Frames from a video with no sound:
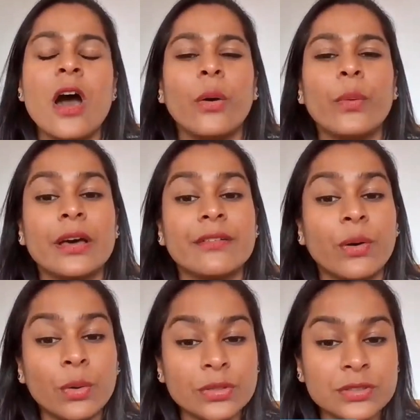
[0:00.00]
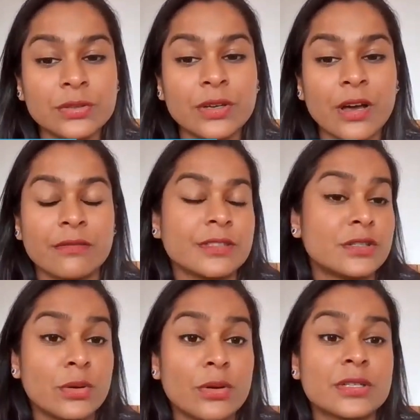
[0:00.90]
We have also covered and
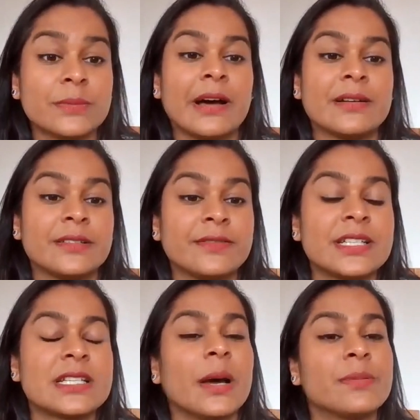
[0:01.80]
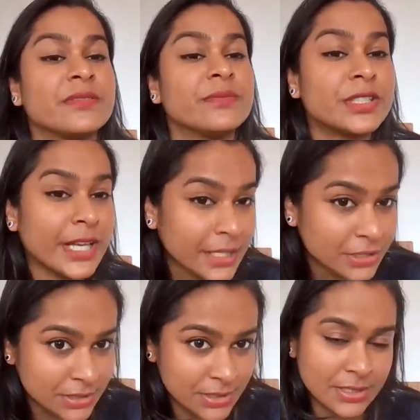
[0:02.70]
talked about different types of
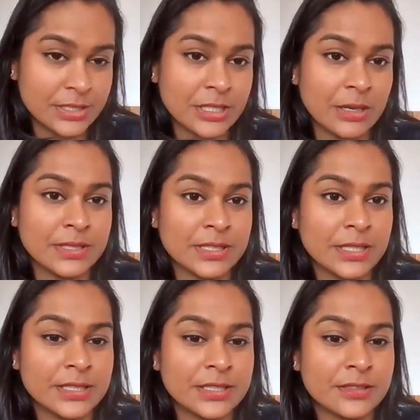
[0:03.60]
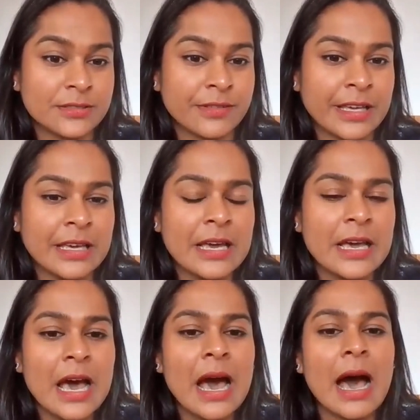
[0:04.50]
mutations in Duchenne muscular dystrophy.
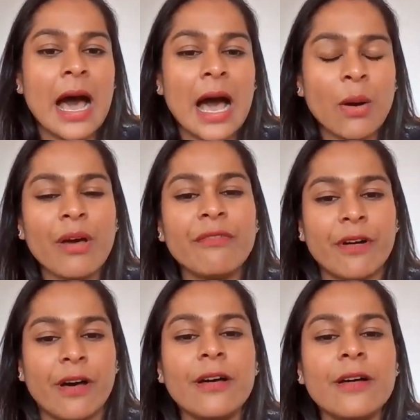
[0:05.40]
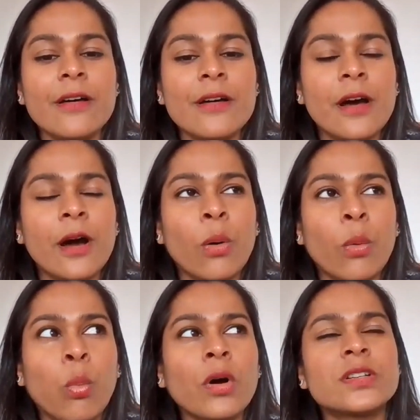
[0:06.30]
However,
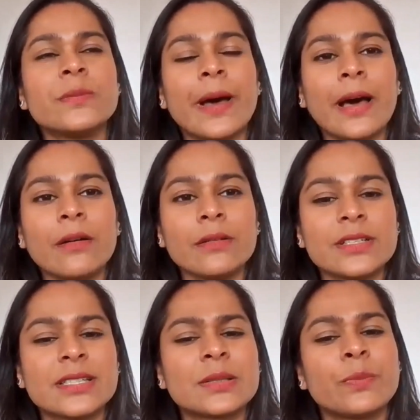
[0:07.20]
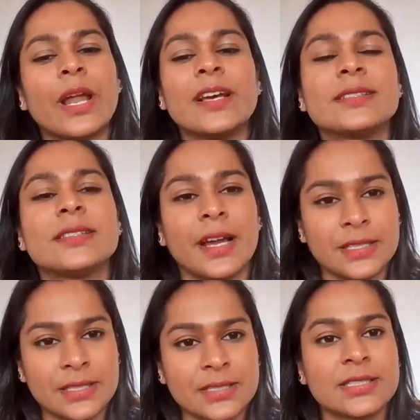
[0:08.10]
what about splice
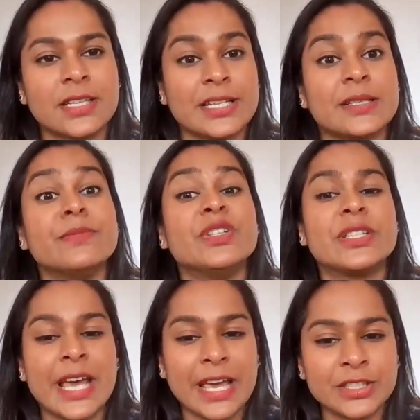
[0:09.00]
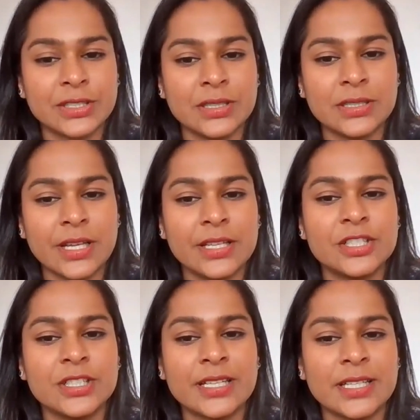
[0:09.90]
site mutations in
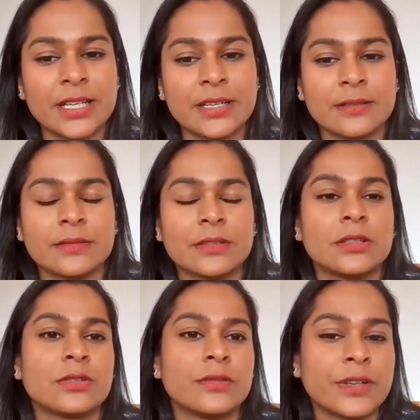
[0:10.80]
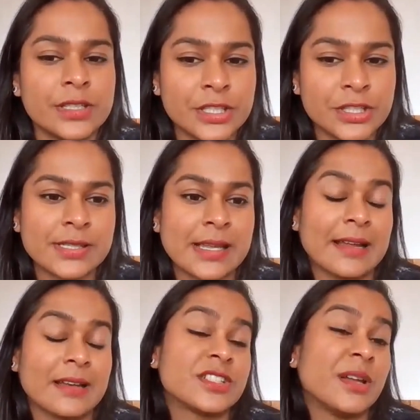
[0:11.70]
genetic sort of conditions
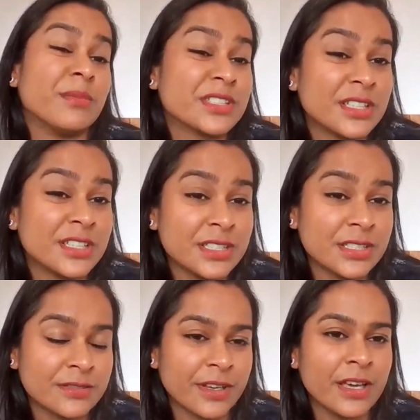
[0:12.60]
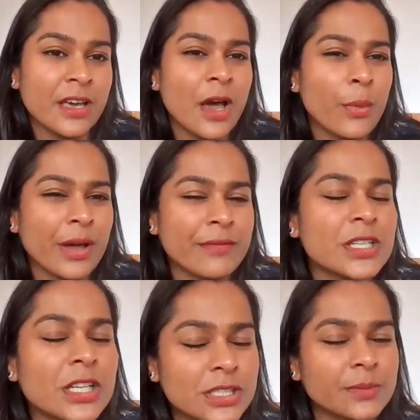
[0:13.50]
like Duchenne muscular dystrophy? We haven't
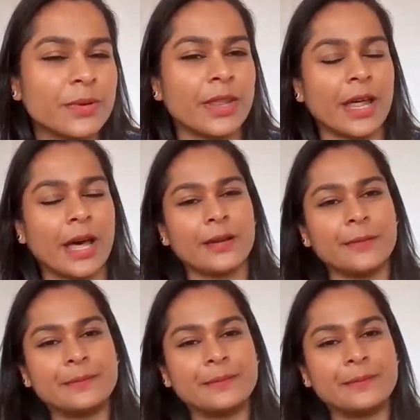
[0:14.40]
touched upon that.